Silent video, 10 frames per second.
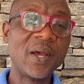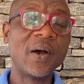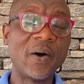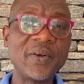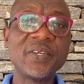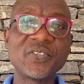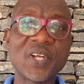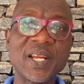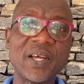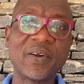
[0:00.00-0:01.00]
On this
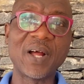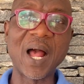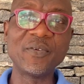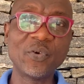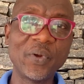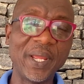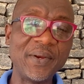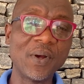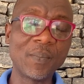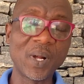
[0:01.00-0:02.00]
channel, I do a
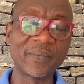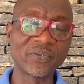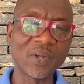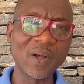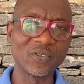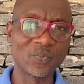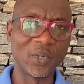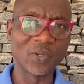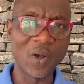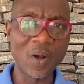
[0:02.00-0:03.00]
number of stuff,
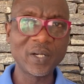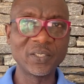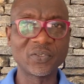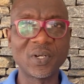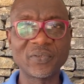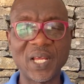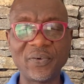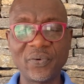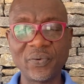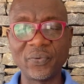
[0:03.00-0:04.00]
but all the stuffs I
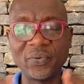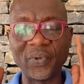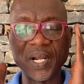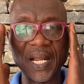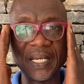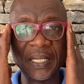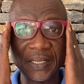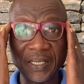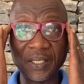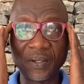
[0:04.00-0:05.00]
do, you can
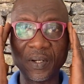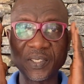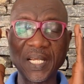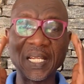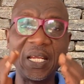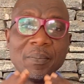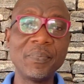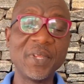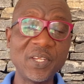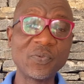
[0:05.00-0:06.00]
easily cluster them
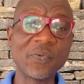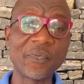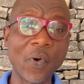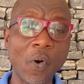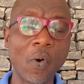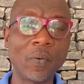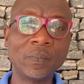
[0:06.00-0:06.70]
into four: